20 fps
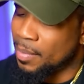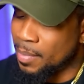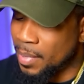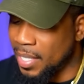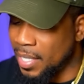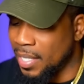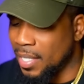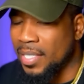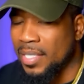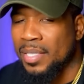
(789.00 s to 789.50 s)

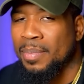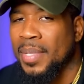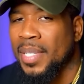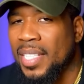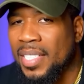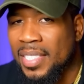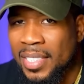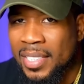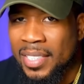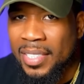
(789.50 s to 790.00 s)
T-Boz and
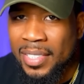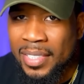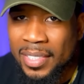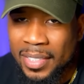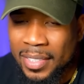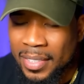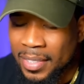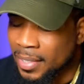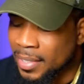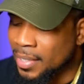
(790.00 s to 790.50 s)
Mack 10.
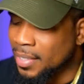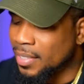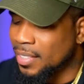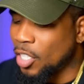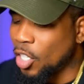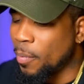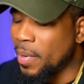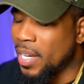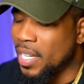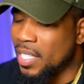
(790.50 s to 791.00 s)

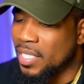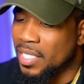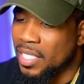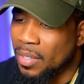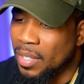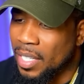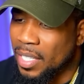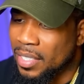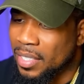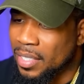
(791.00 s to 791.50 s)
Throwback
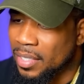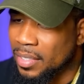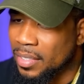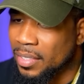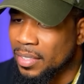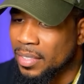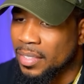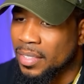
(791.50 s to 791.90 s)
shit right there.